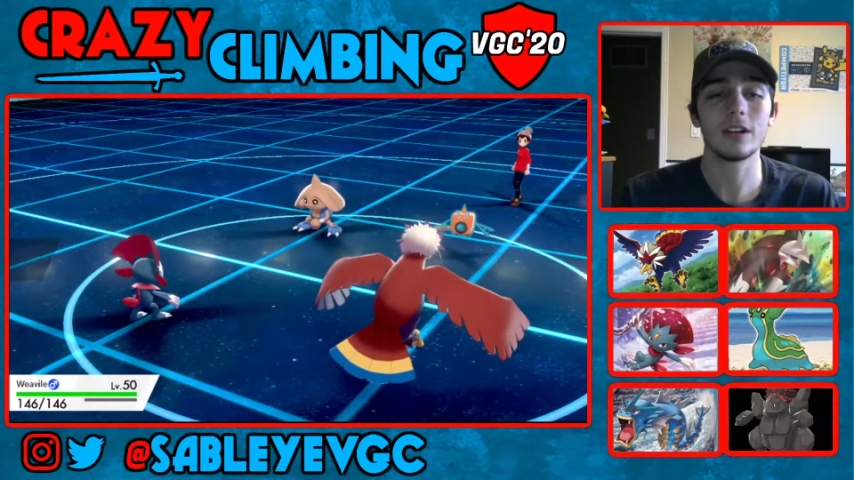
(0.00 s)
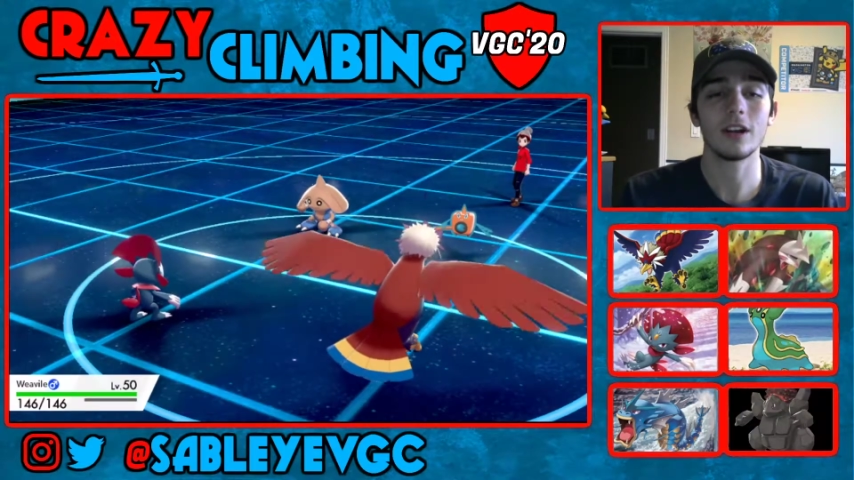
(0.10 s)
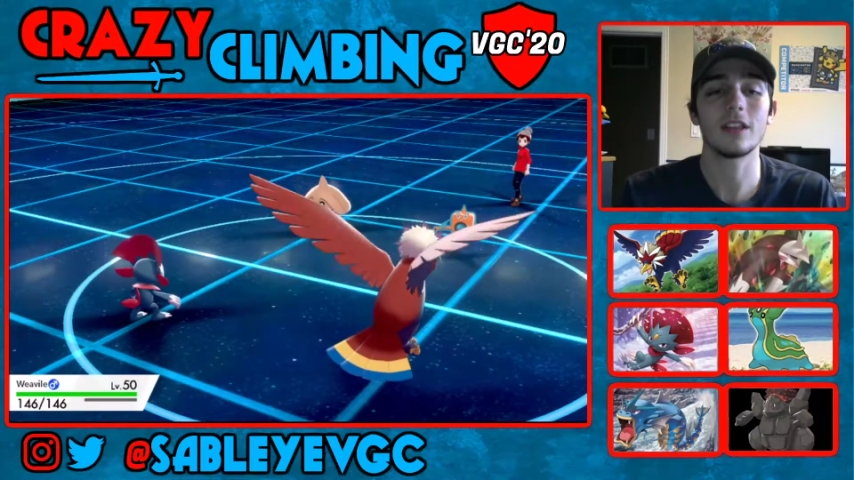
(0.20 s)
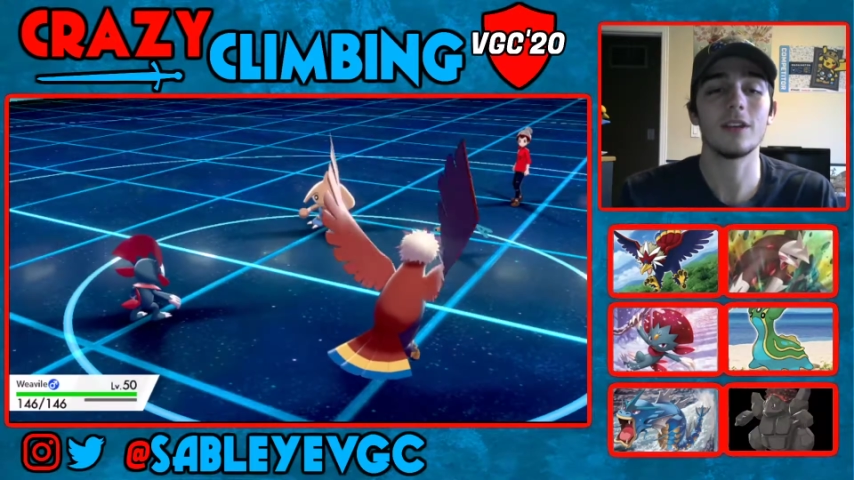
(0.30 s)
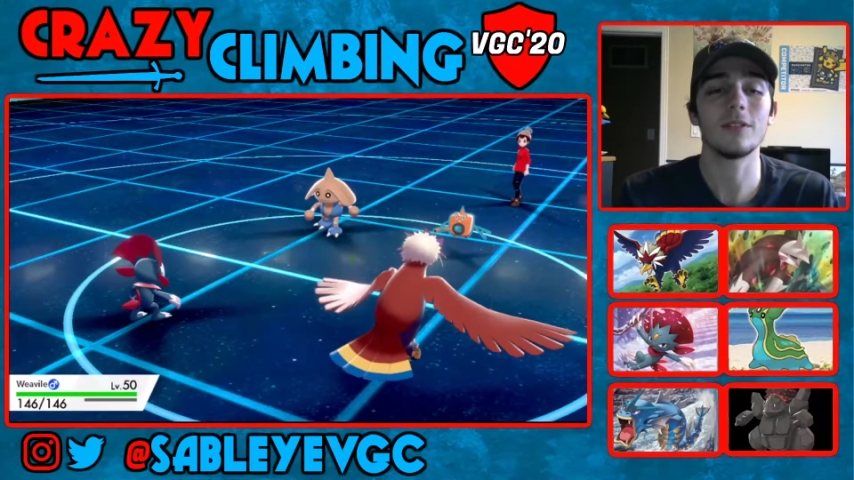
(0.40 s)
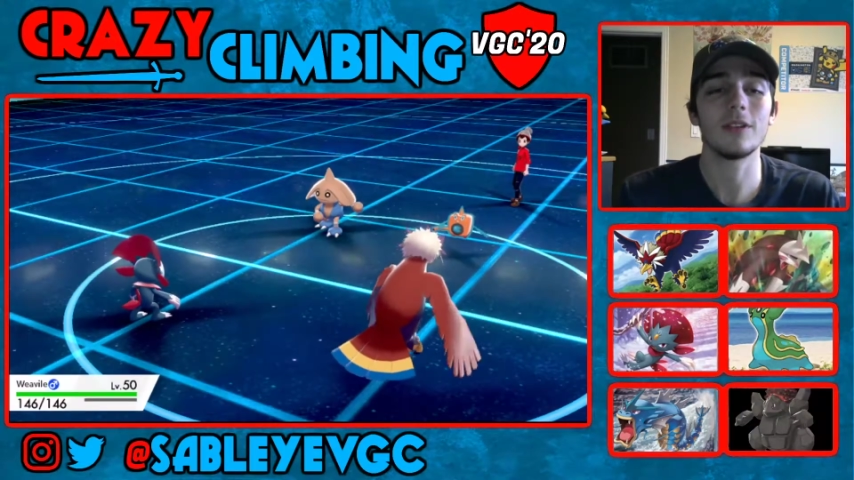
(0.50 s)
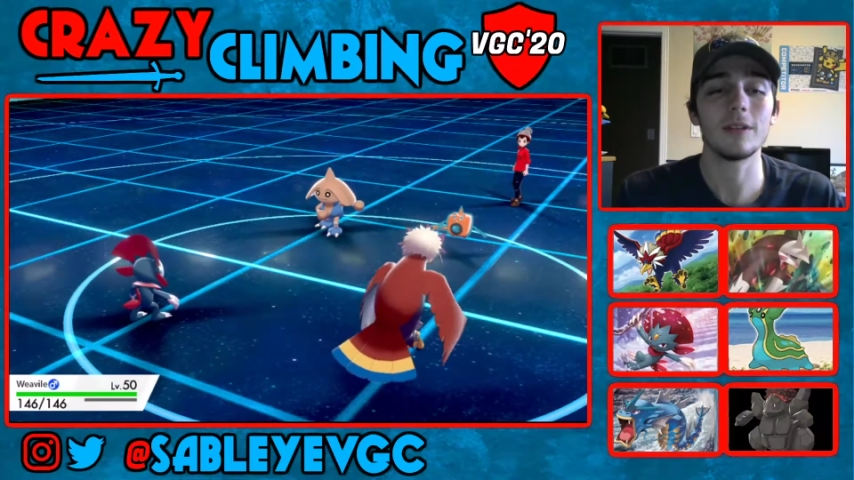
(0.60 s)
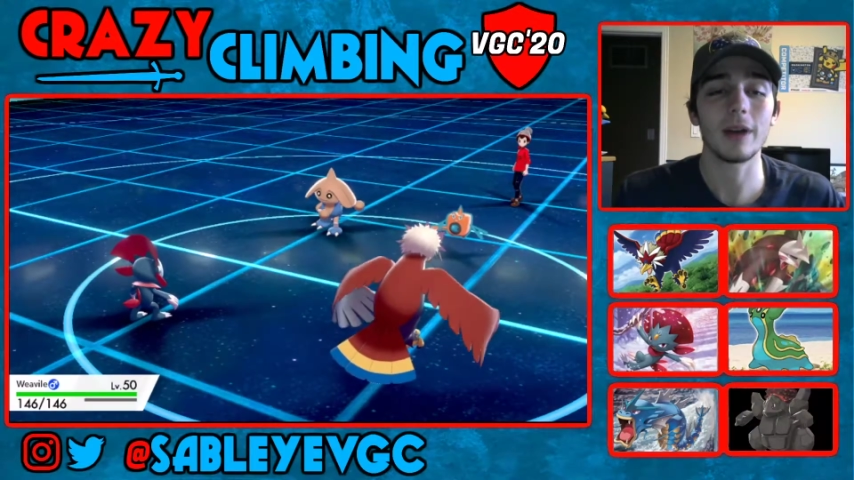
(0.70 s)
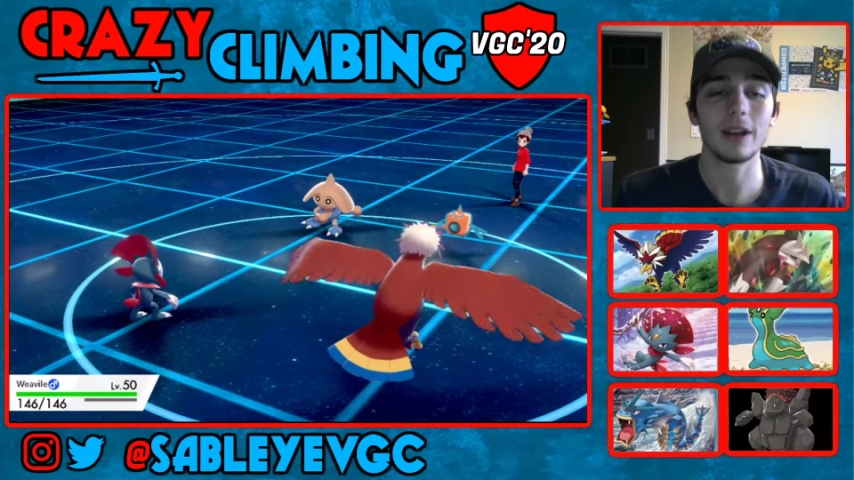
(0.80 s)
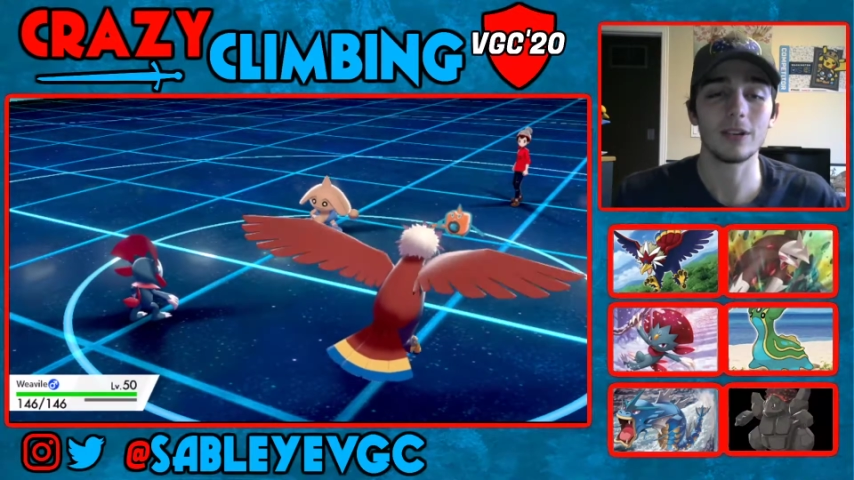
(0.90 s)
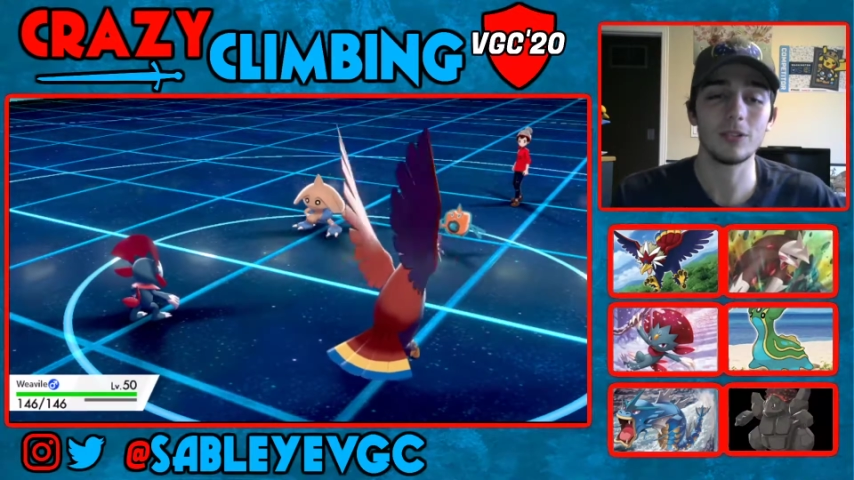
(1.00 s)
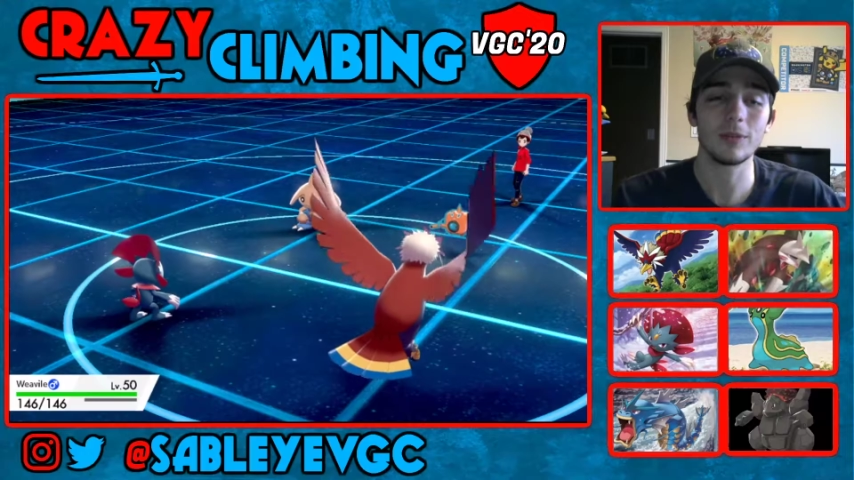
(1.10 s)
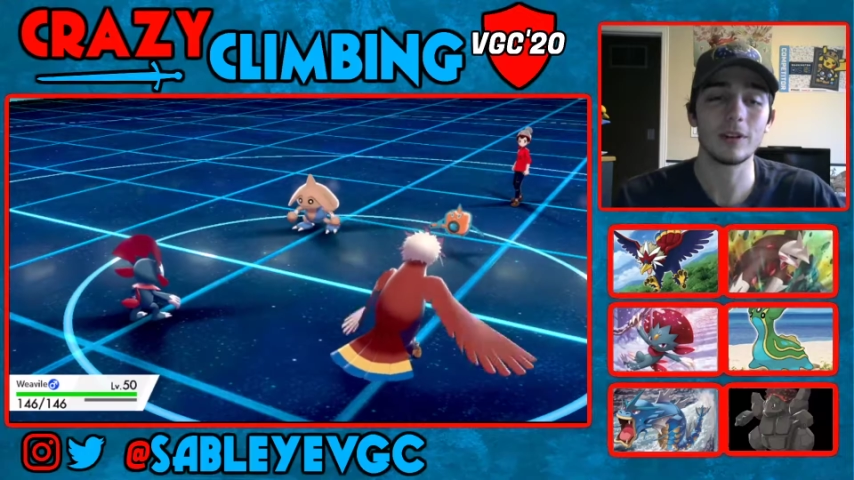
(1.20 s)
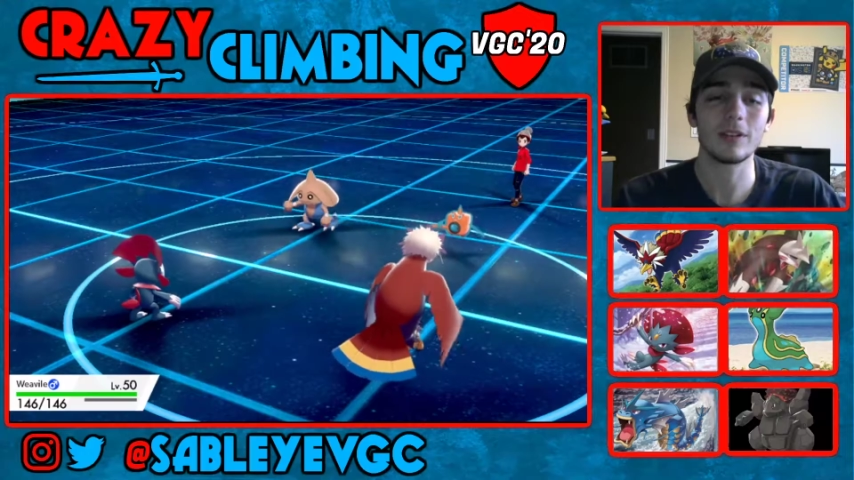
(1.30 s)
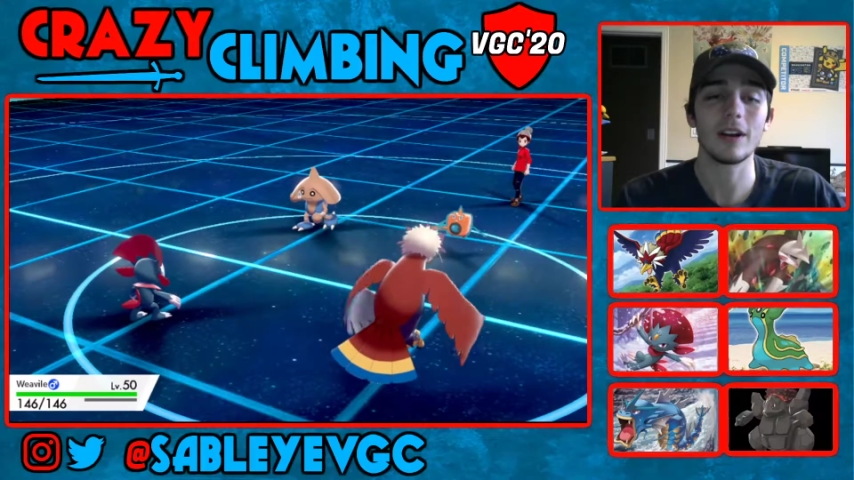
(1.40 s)
not that it really matters too
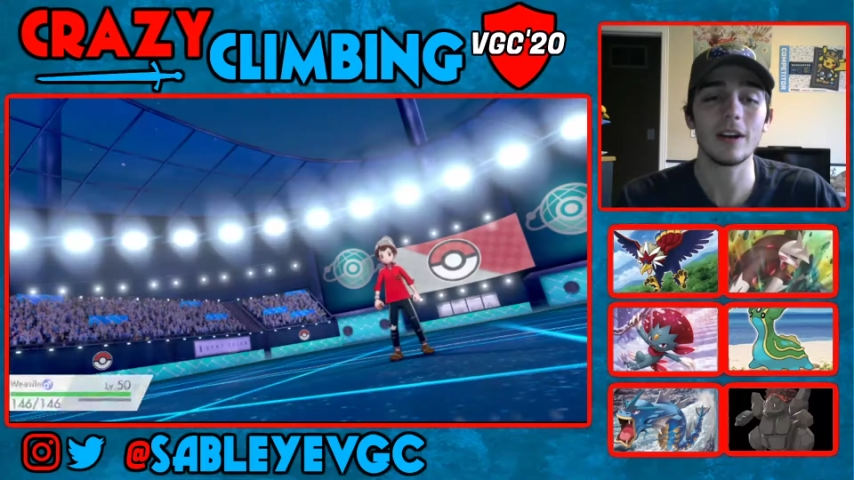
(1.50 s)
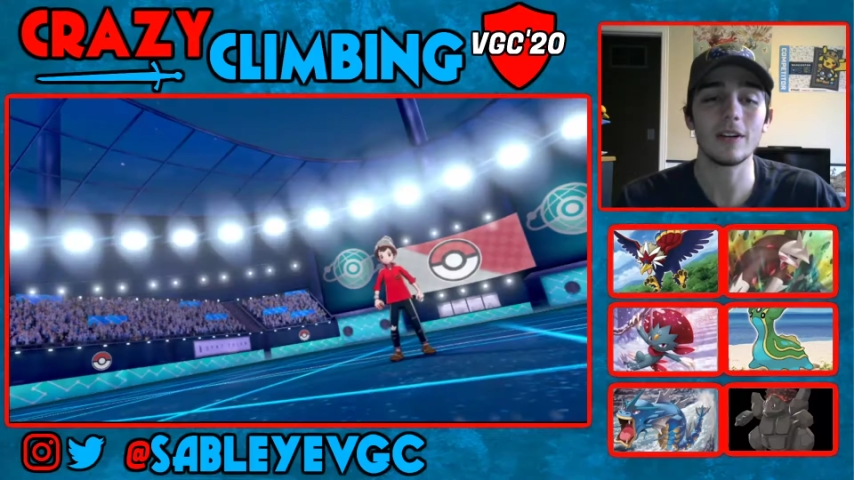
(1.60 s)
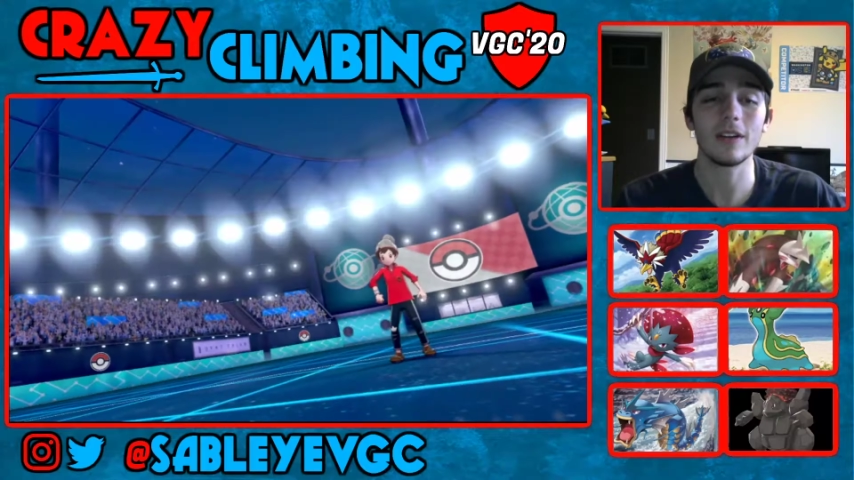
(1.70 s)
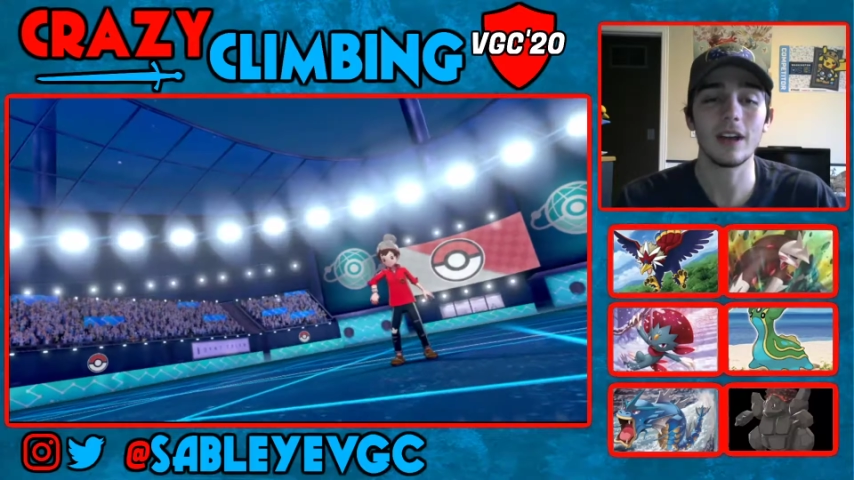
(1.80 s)
much right now.